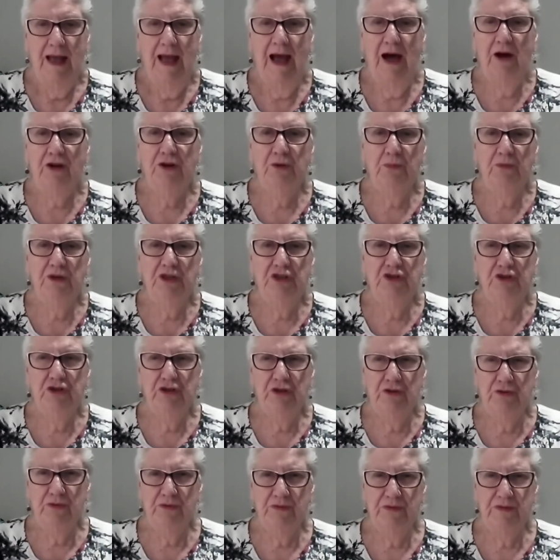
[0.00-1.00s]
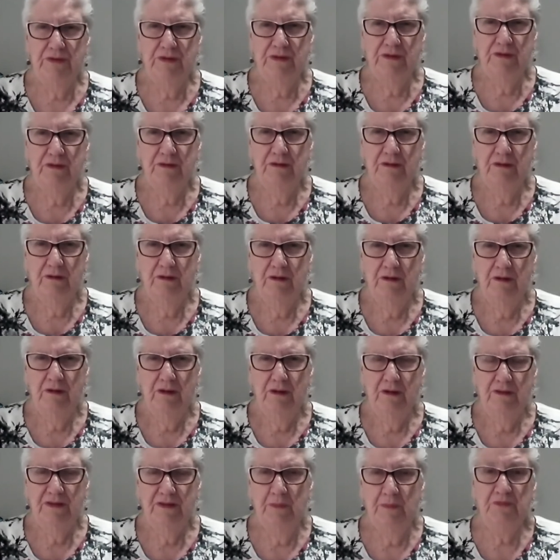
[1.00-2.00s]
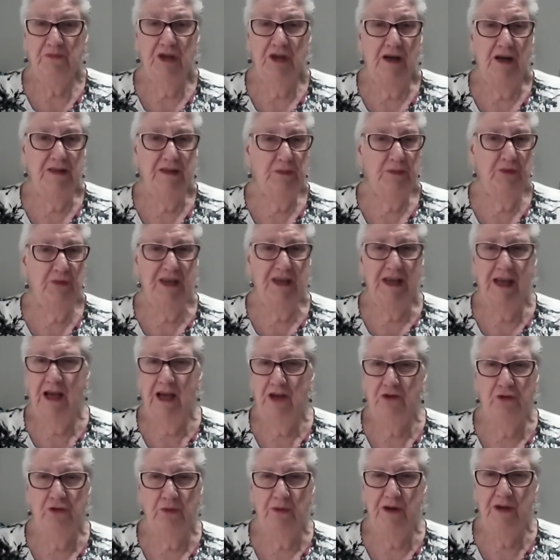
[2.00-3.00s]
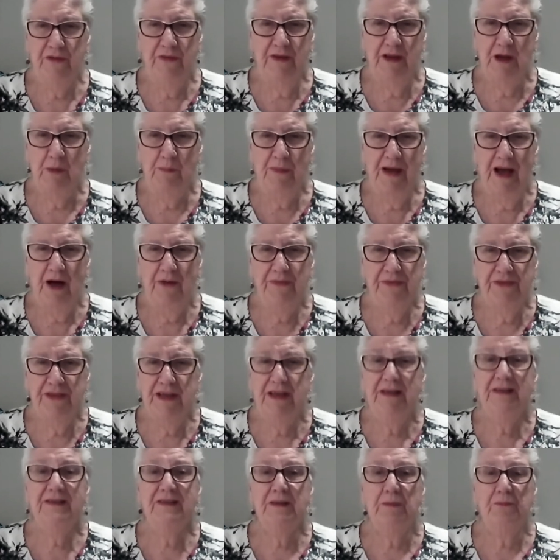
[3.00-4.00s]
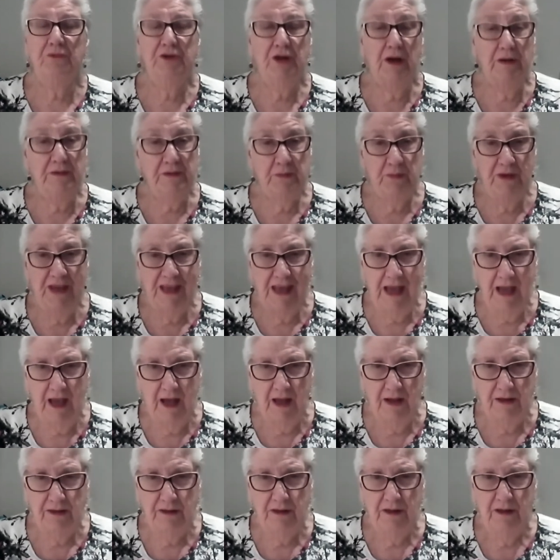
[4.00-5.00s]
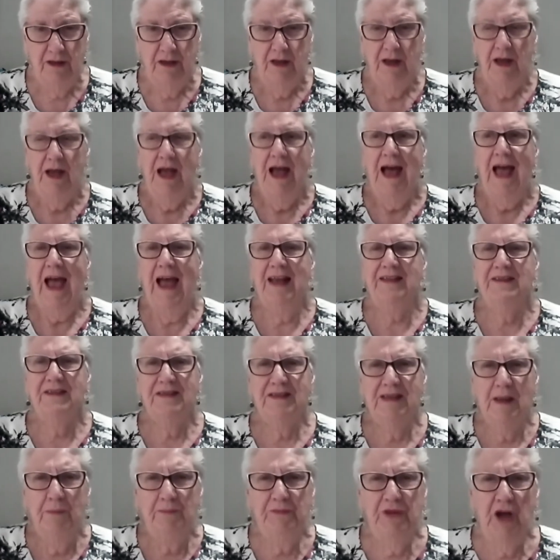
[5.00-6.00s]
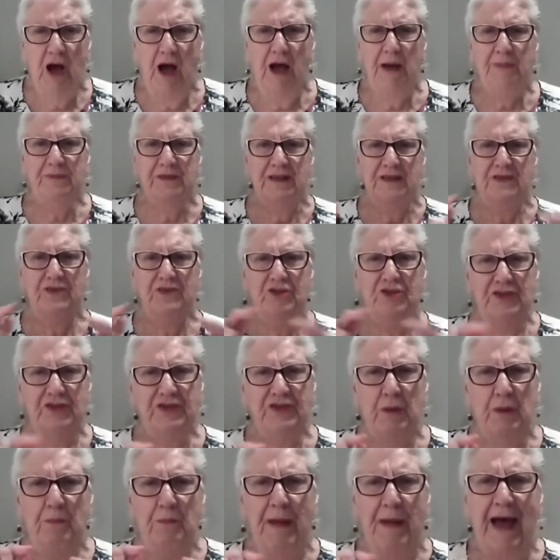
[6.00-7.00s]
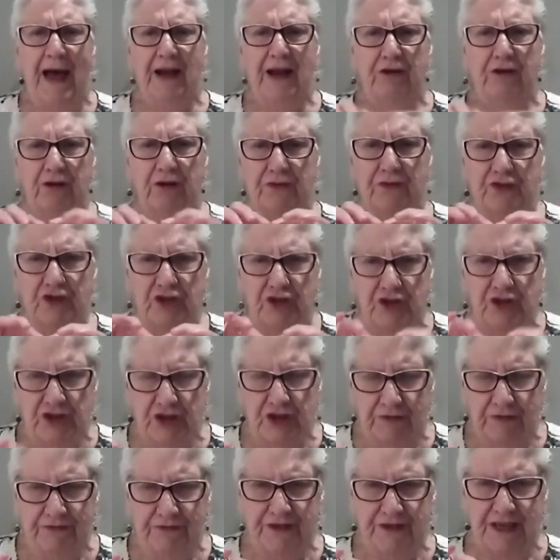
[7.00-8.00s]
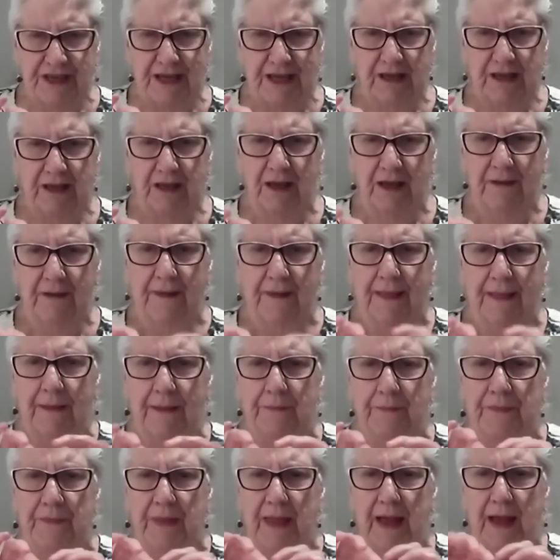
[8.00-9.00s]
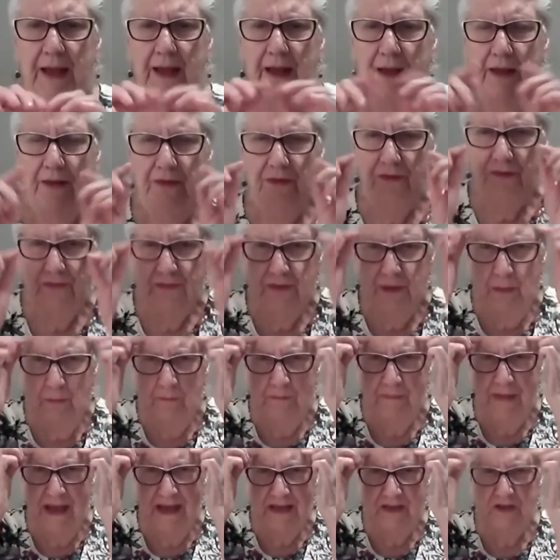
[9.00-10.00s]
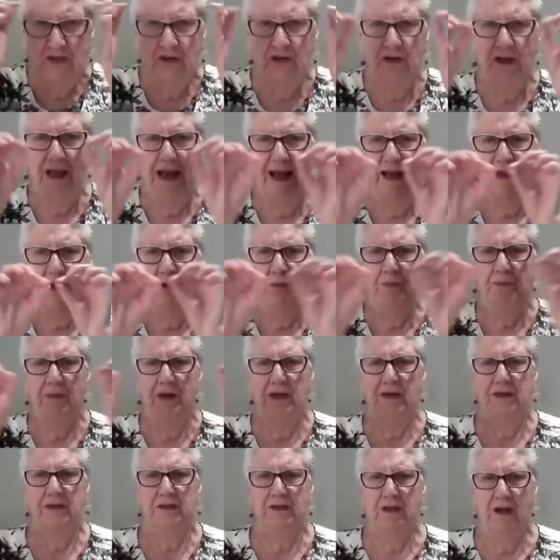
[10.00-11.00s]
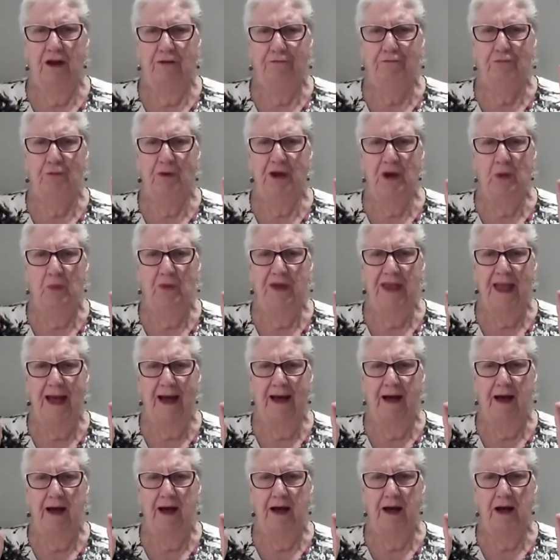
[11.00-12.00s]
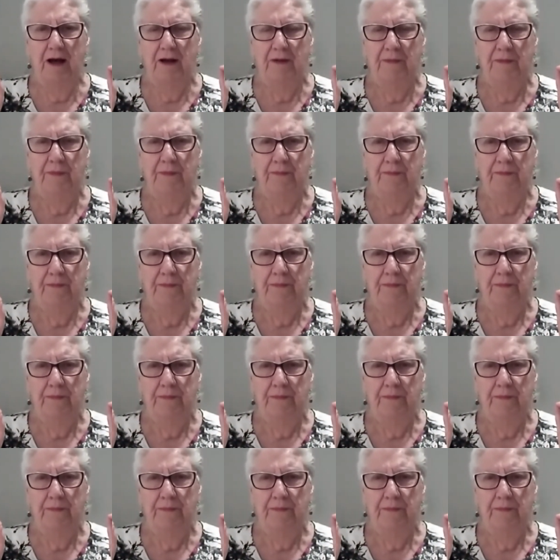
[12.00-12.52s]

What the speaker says: How do we choose? Sometimes we can't do anything about things. Sometimes we can. And sometimes it's just a matter of shifting the mental element of where we are.